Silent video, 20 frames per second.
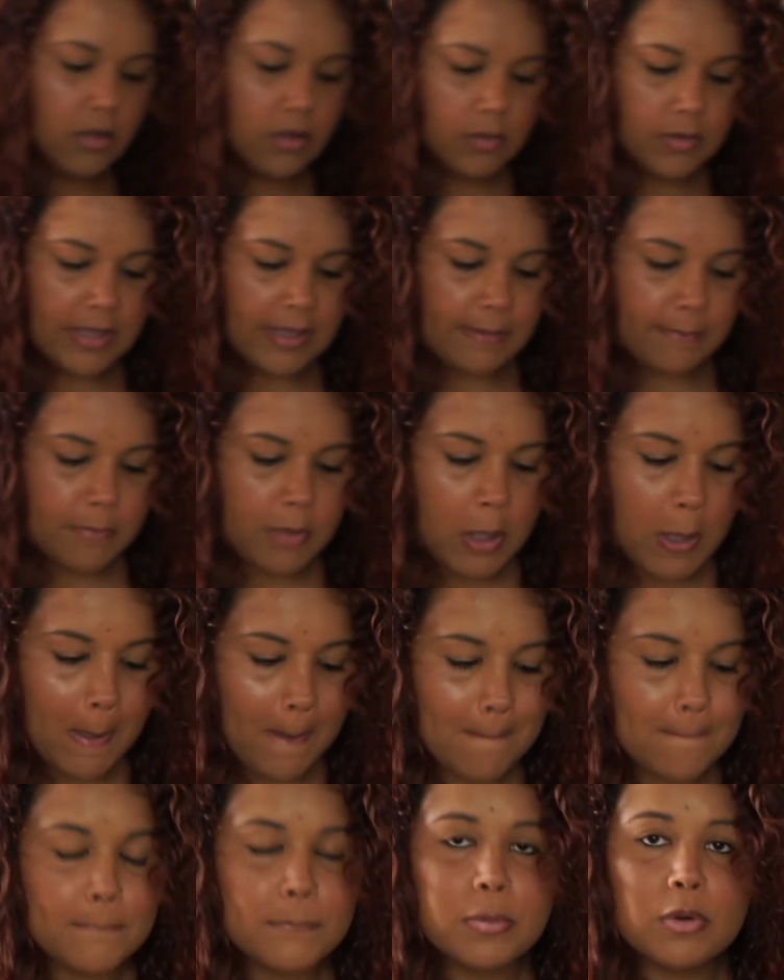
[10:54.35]
okay,
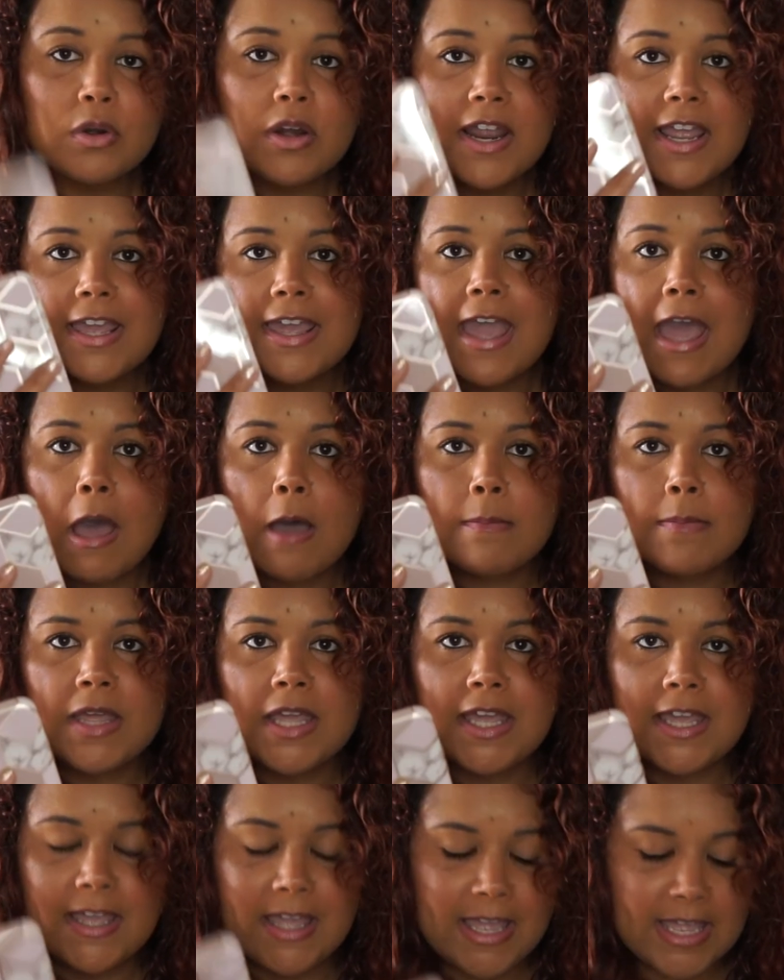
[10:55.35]
break out my
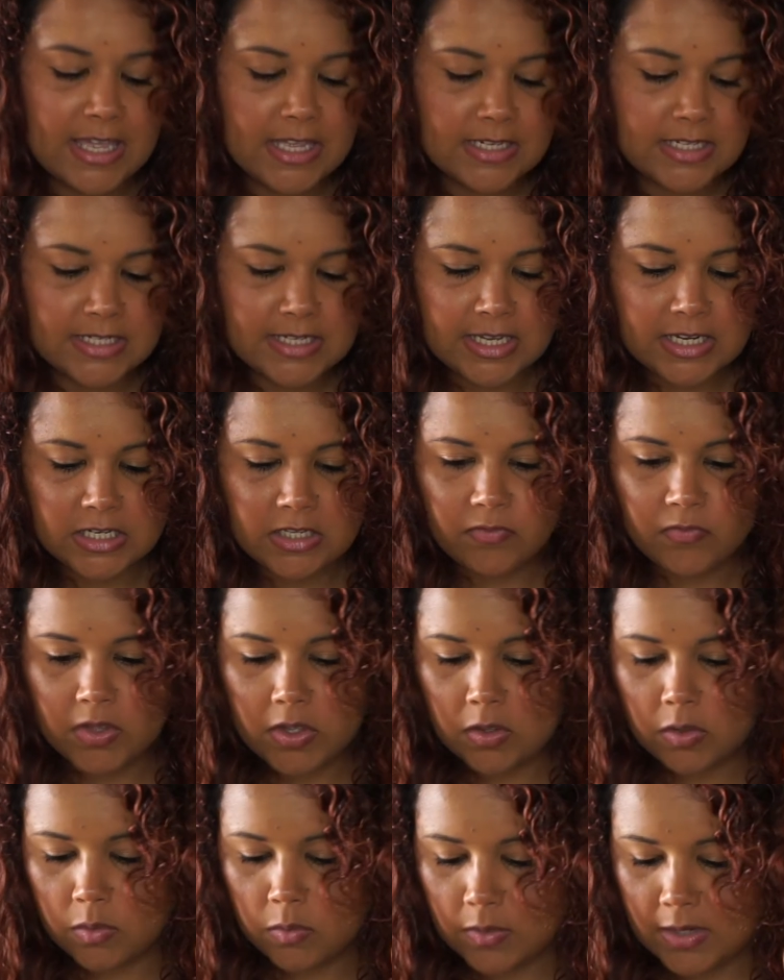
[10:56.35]
handy dandy
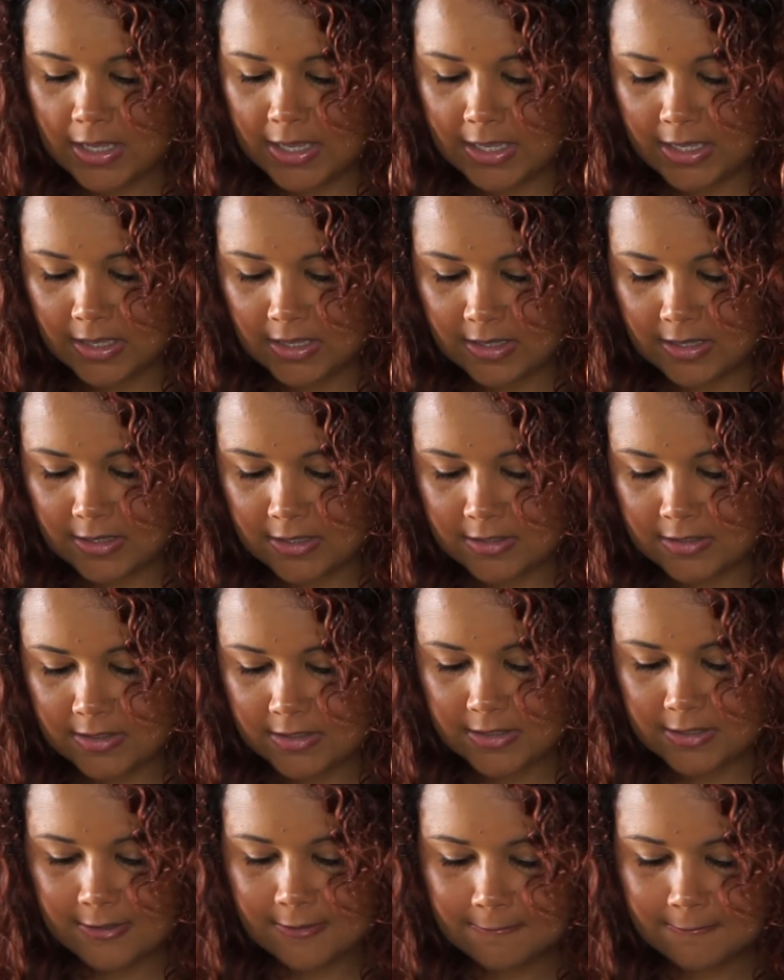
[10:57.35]
phone and